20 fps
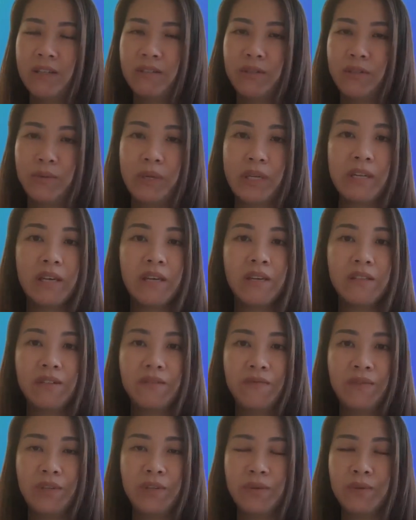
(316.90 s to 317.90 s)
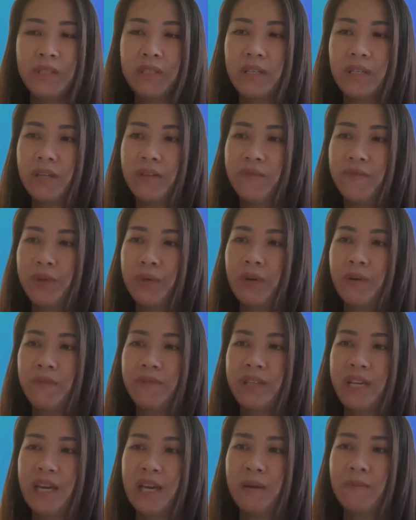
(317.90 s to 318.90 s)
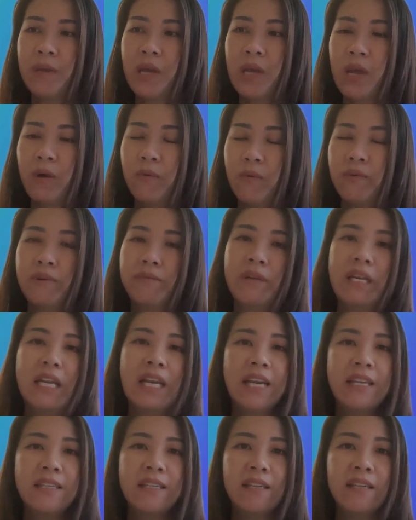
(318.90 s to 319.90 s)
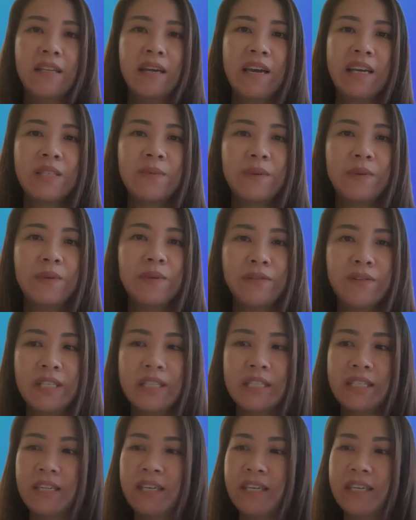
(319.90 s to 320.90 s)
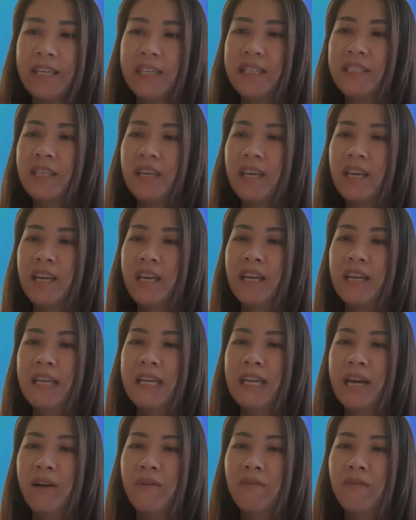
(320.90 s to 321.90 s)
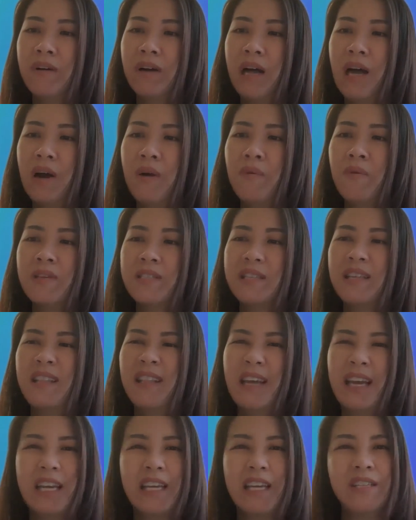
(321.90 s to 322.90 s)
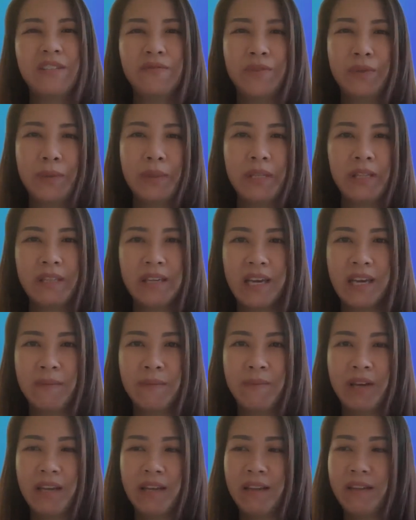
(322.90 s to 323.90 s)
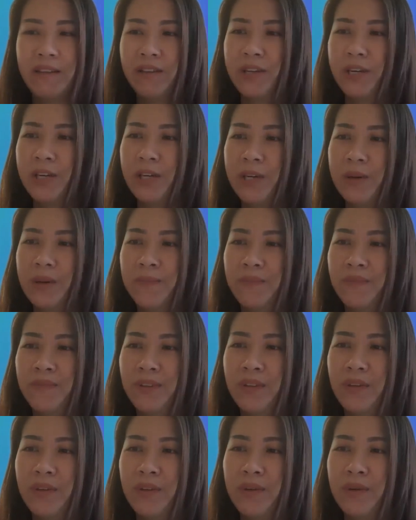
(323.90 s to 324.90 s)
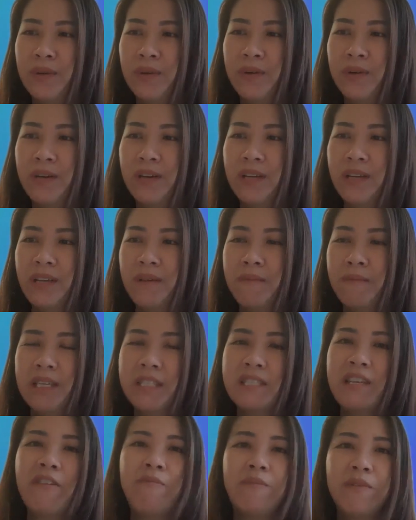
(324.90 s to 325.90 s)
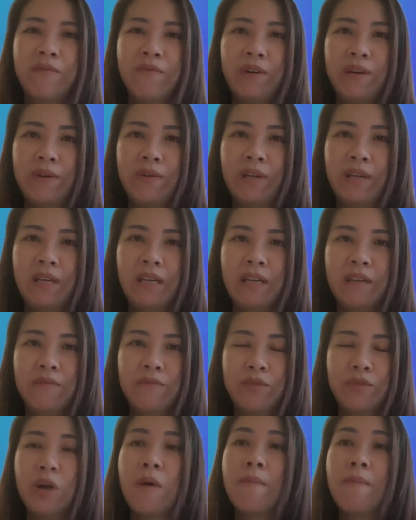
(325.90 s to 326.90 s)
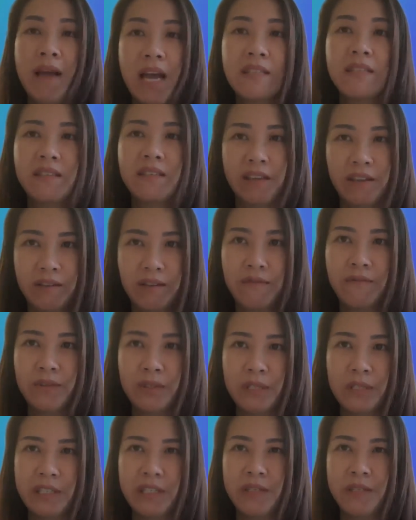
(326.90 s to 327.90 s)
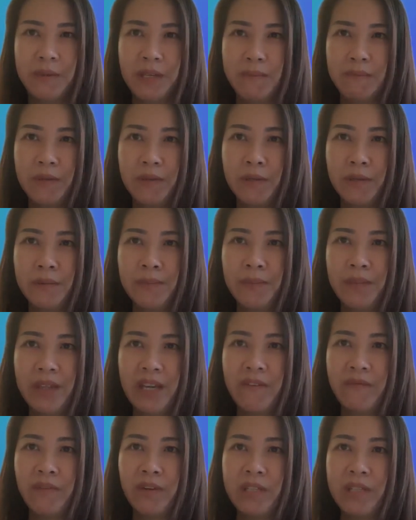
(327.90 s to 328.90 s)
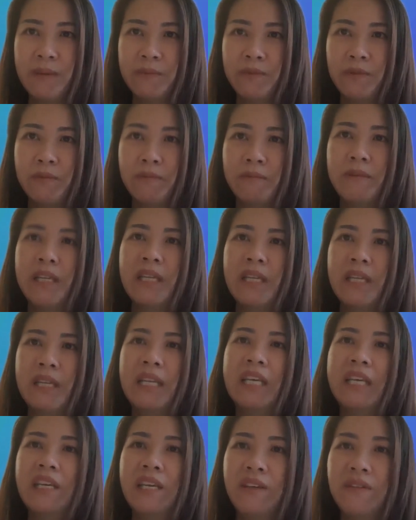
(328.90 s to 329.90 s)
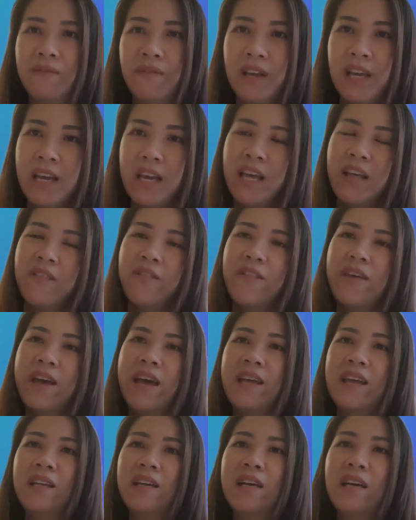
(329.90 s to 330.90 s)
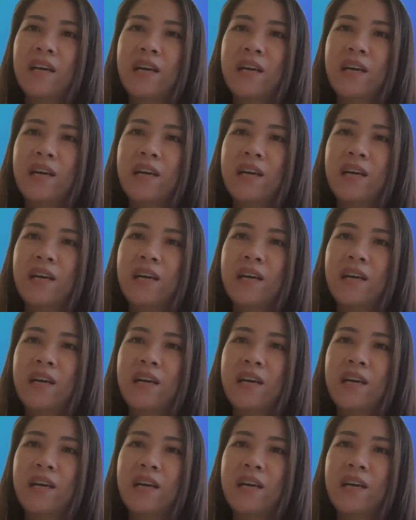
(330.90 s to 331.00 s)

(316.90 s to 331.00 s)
doing the interviews. A few of them were relating their experiences. Now, how was it like interviewing them? And, you know, it must have been very traumatic for these people and for them to relive that